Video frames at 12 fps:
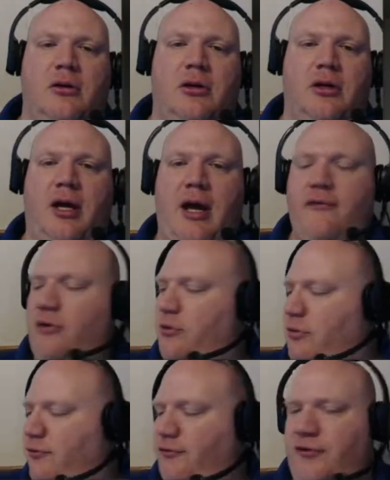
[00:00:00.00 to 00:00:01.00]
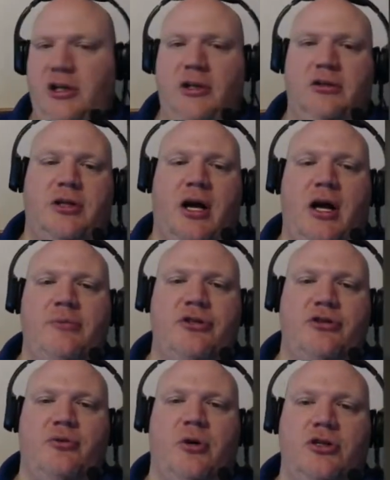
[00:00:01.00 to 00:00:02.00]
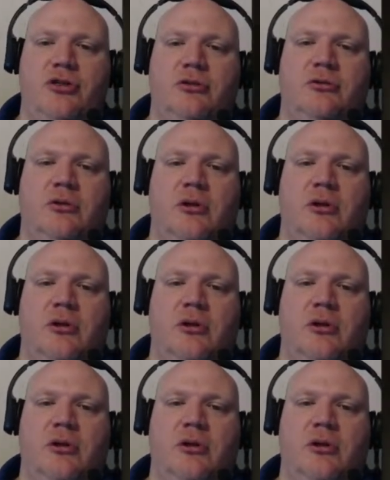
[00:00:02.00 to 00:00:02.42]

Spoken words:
cavern ravine type situation,